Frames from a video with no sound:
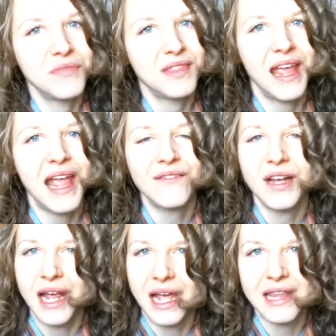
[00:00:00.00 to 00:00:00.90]
they
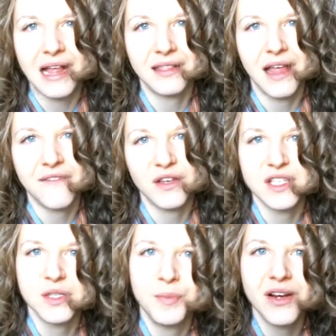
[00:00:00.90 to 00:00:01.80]
haven't had that life
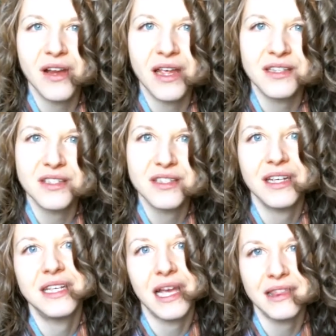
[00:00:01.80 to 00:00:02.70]
experience to
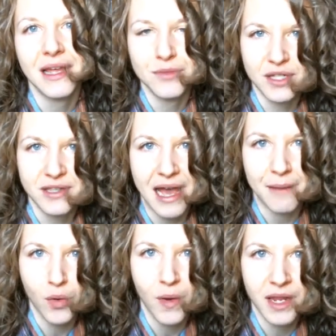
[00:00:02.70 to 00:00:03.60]
get them to
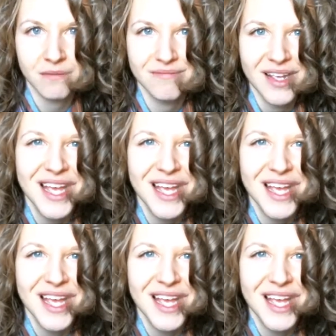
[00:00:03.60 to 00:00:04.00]
that point.